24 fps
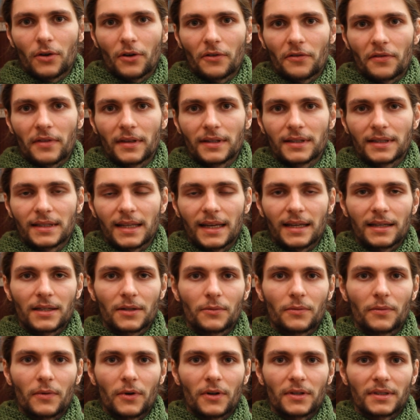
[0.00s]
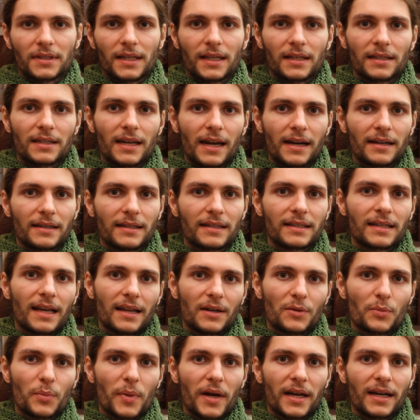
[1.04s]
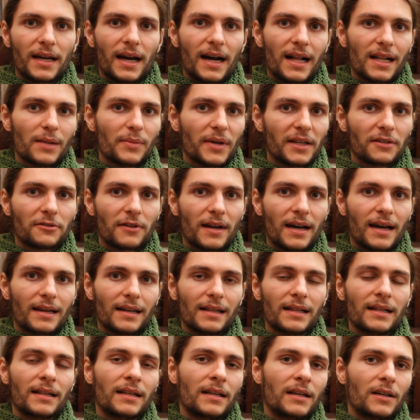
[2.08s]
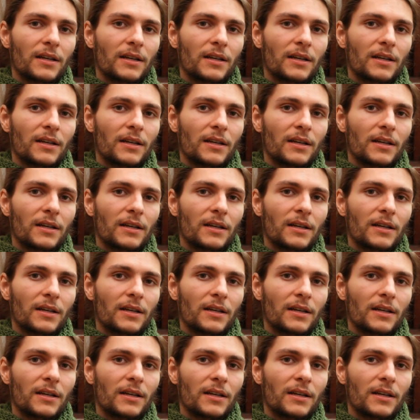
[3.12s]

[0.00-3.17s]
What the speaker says: of this set was entirely done by Albert Radl,